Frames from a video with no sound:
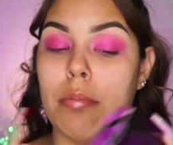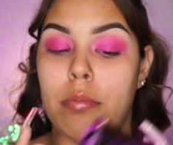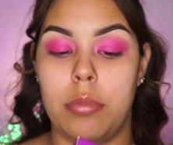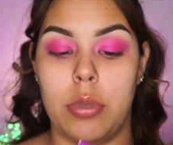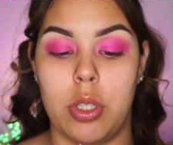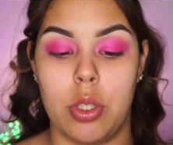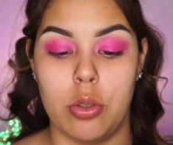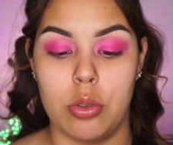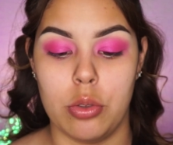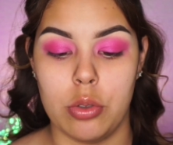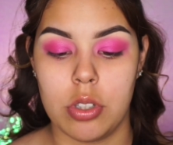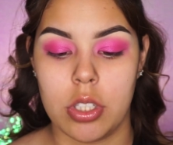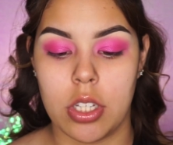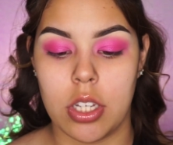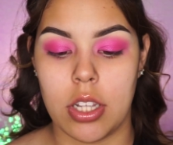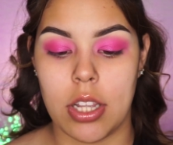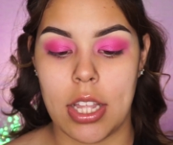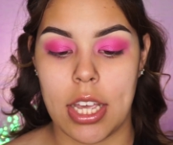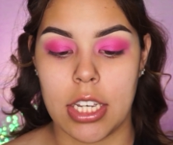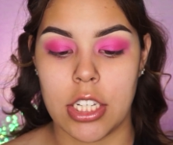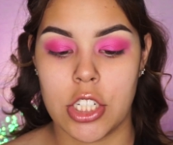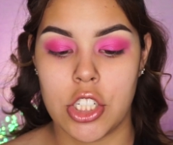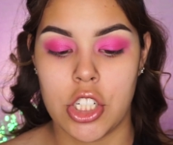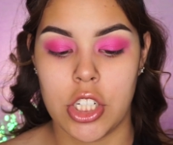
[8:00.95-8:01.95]
Muse
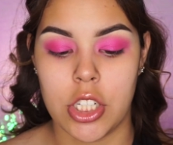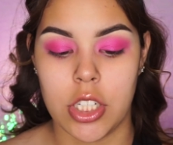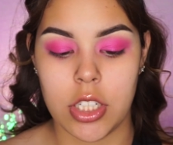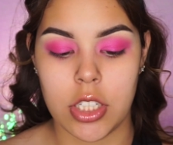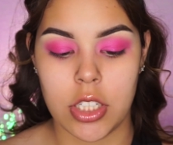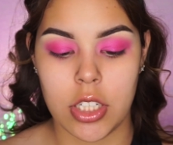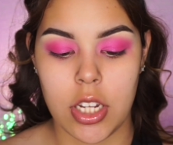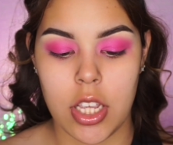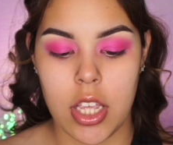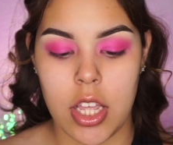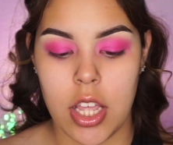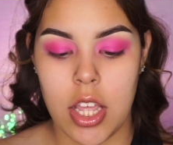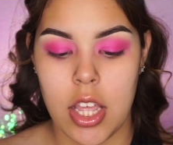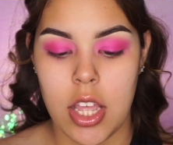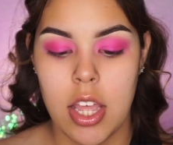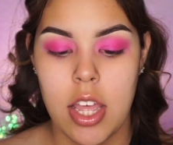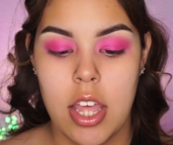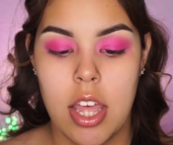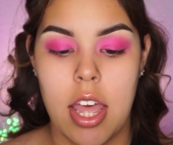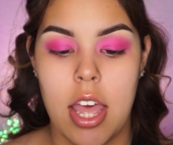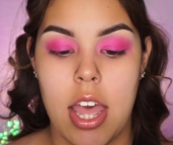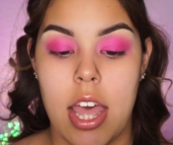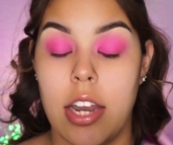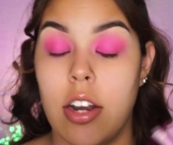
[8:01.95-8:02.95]
collection.
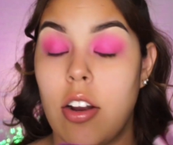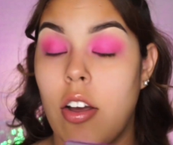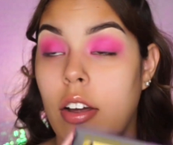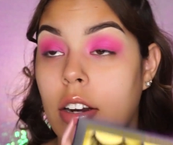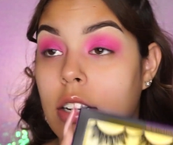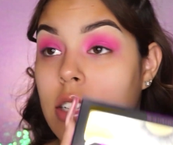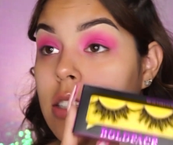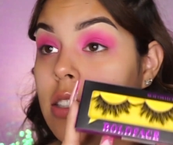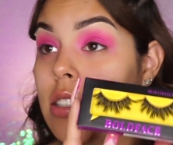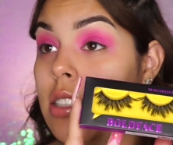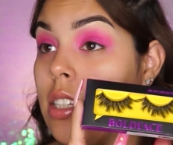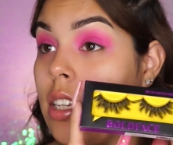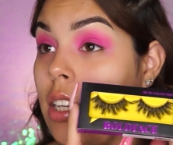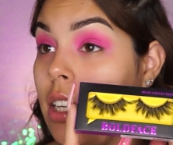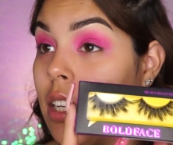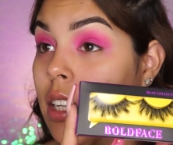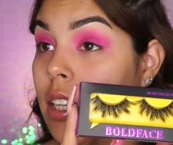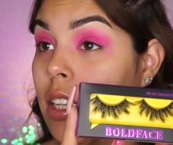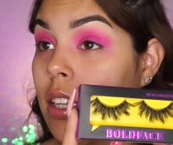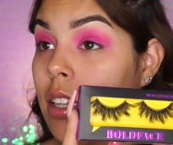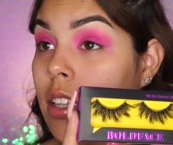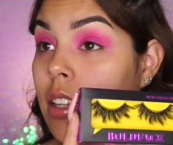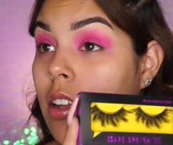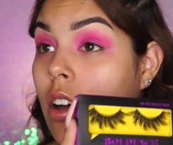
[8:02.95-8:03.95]
And
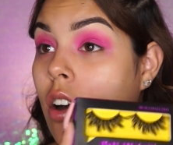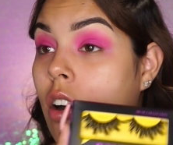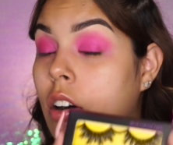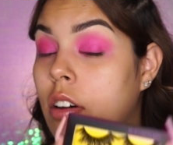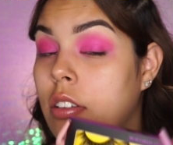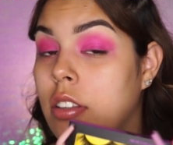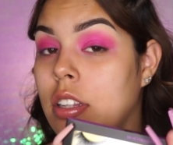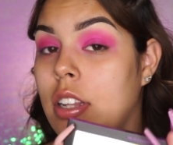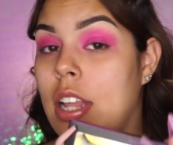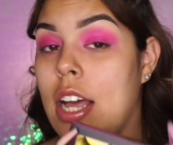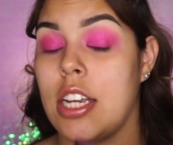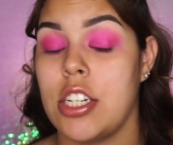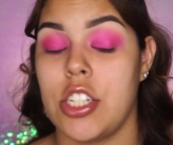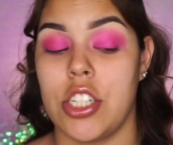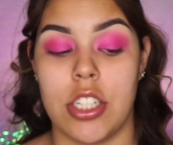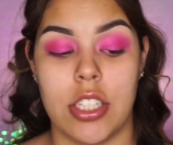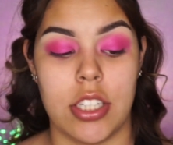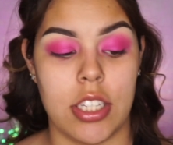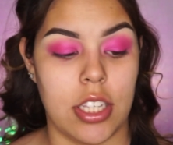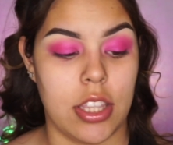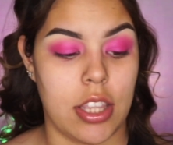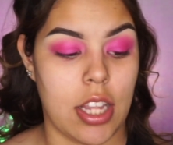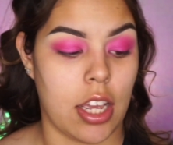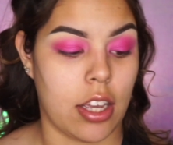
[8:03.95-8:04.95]
honestly, all the
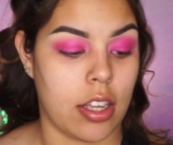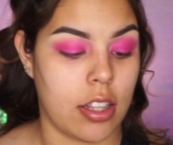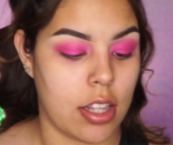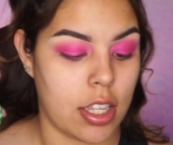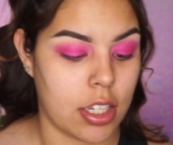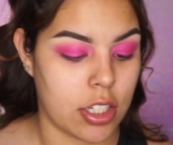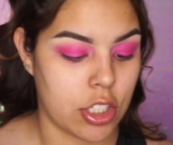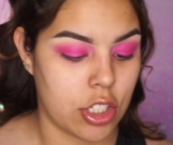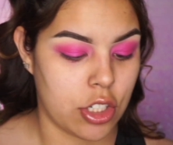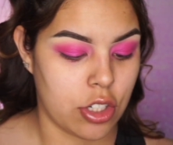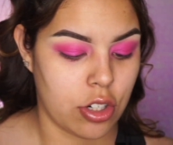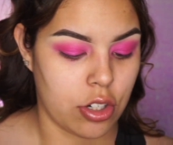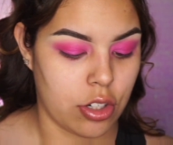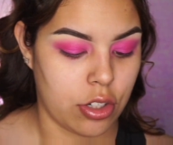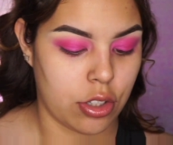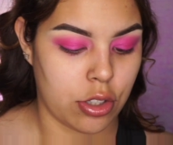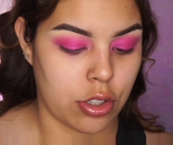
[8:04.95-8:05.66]
lashes in that collection are